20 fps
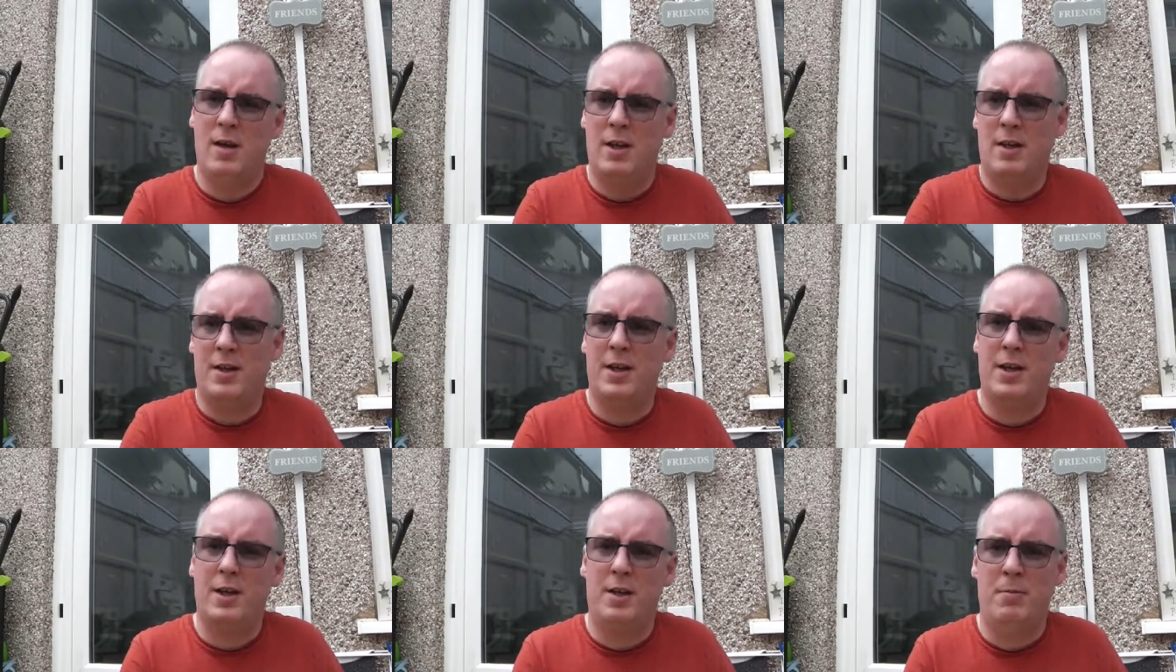
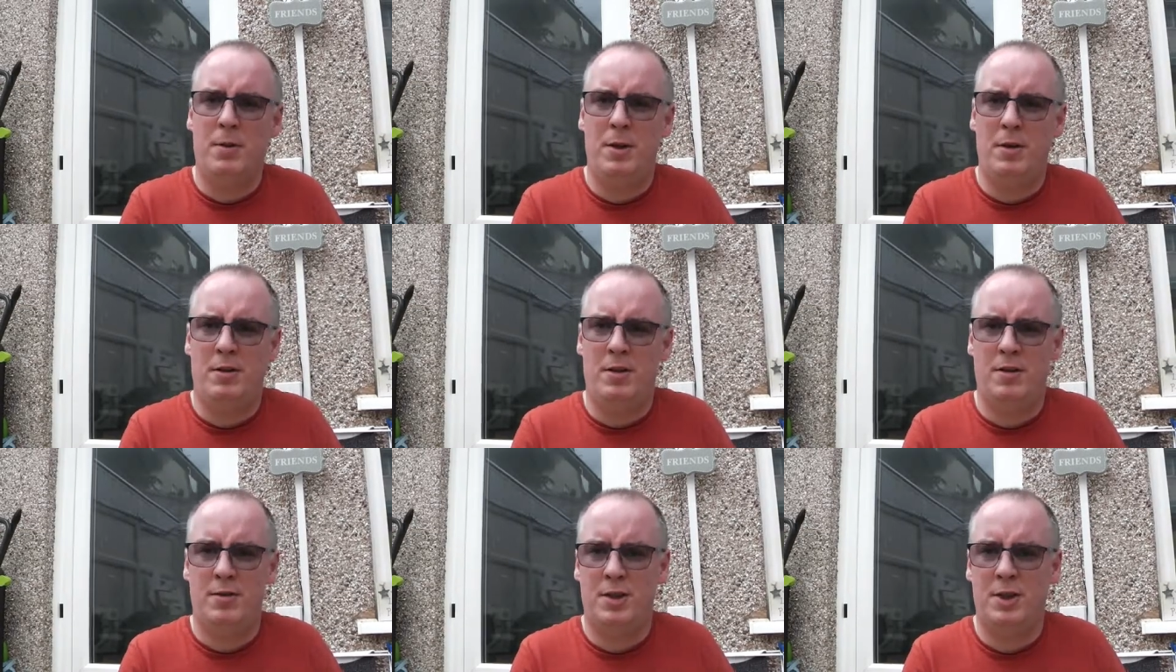I'll get the
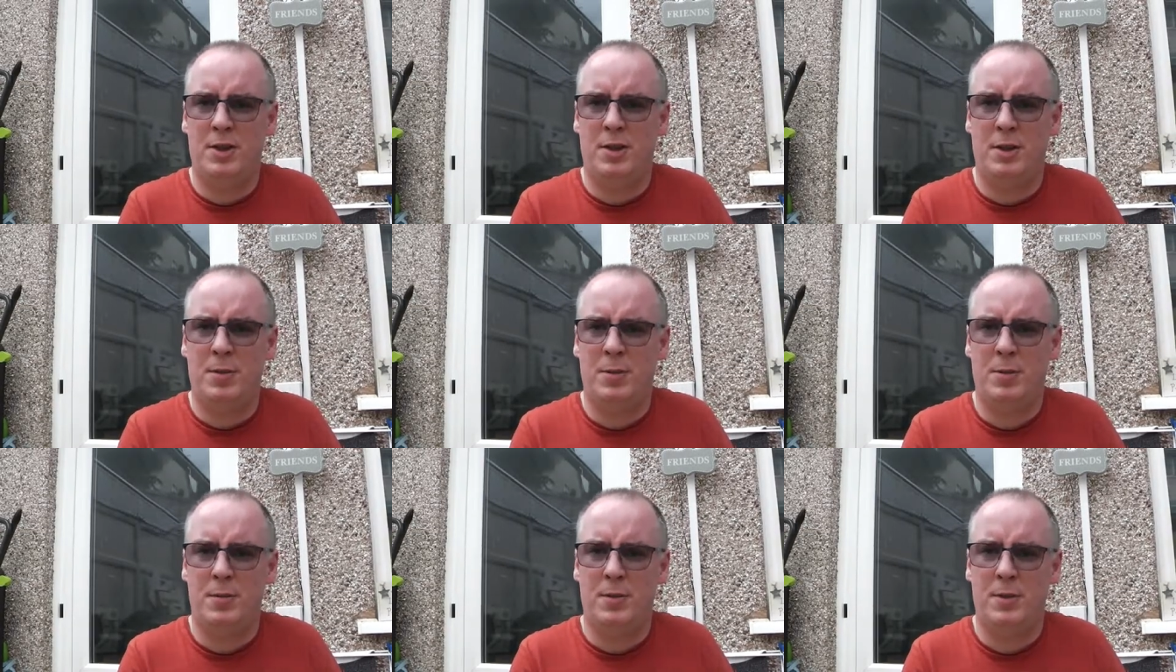computer out and show
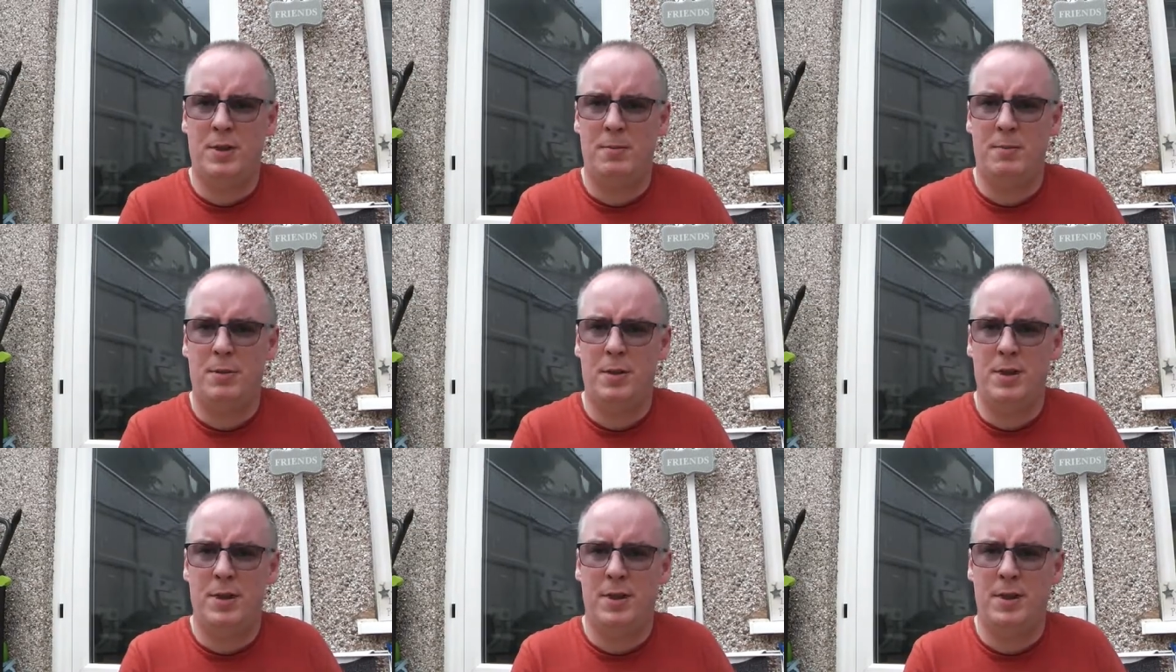you what we're going
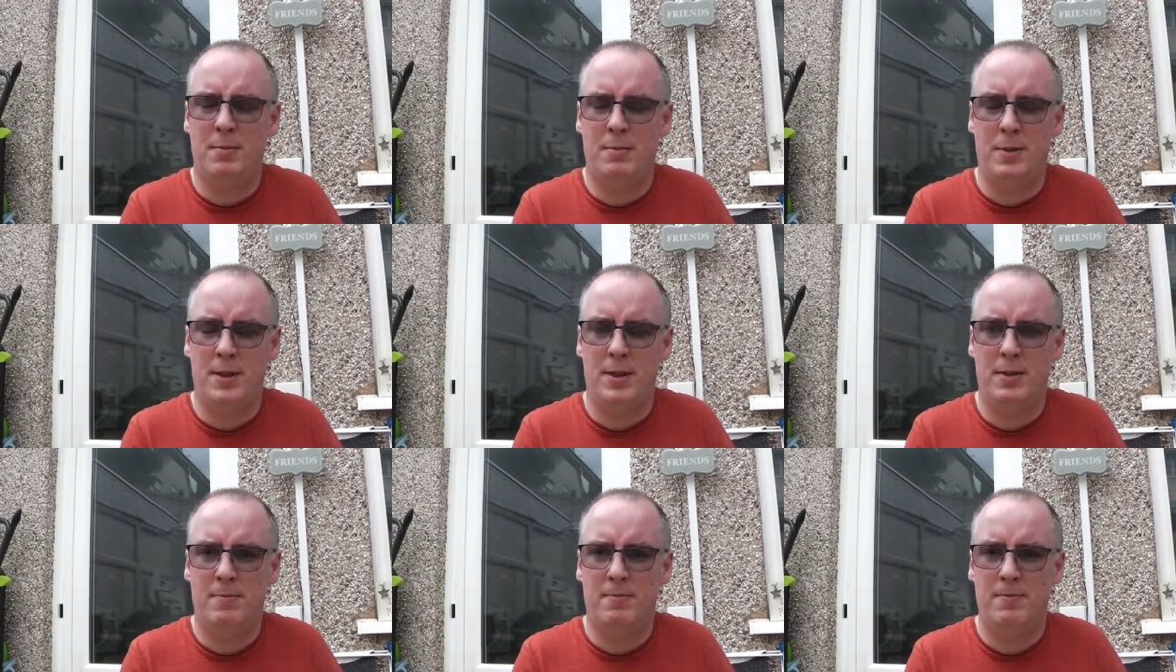to print in a
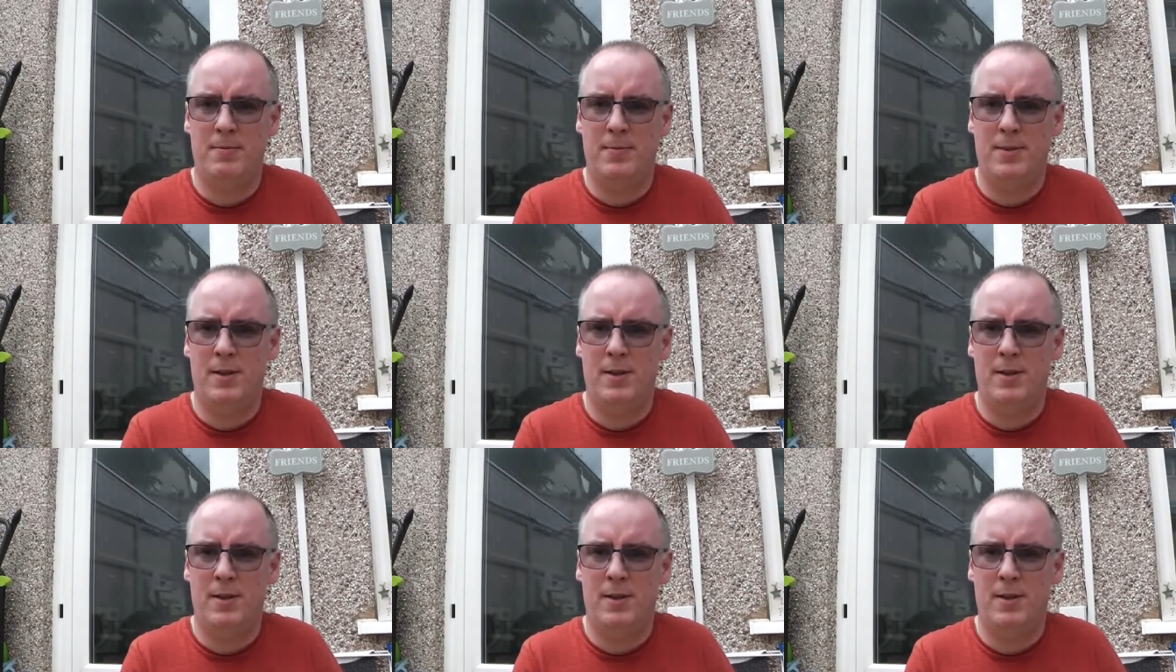minute.